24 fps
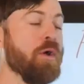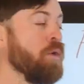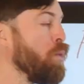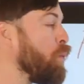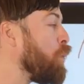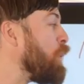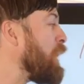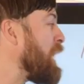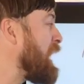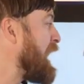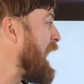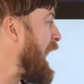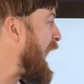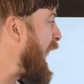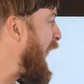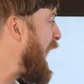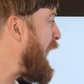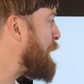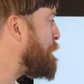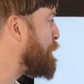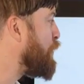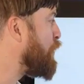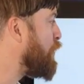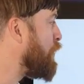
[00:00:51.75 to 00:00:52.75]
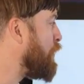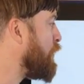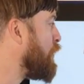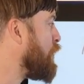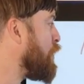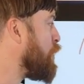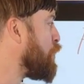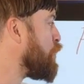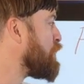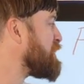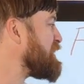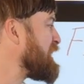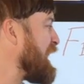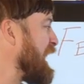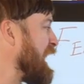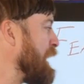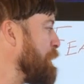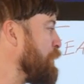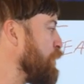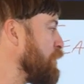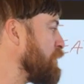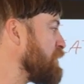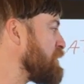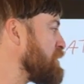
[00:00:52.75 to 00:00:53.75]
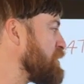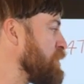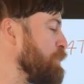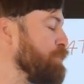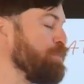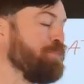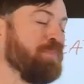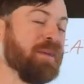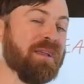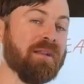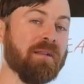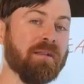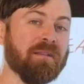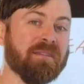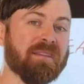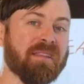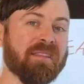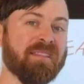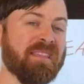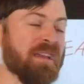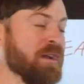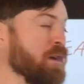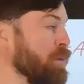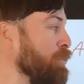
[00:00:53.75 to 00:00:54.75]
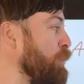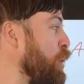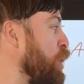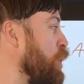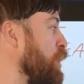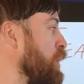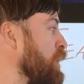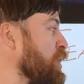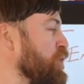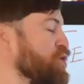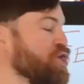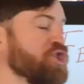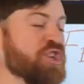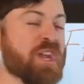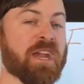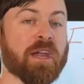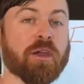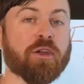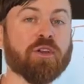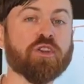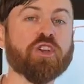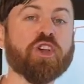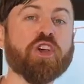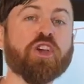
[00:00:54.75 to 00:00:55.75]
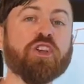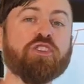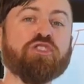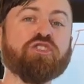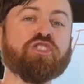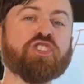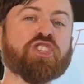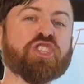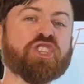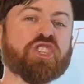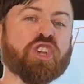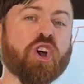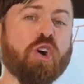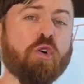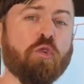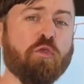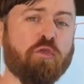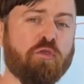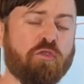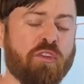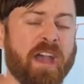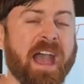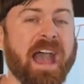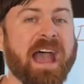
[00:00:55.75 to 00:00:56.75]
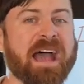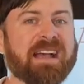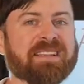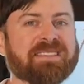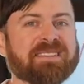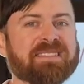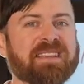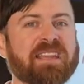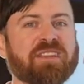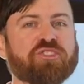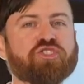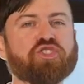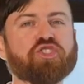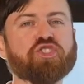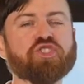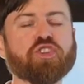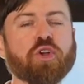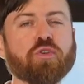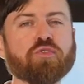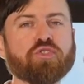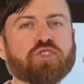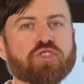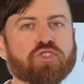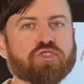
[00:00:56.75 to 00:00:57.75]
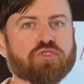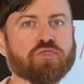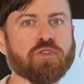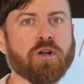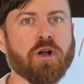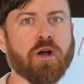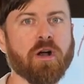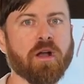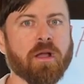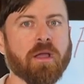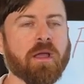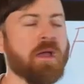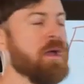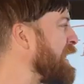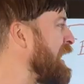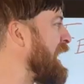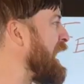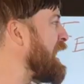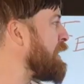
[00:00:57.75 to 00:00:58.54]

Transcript: why Apple was able to build their market share so fast and so strong by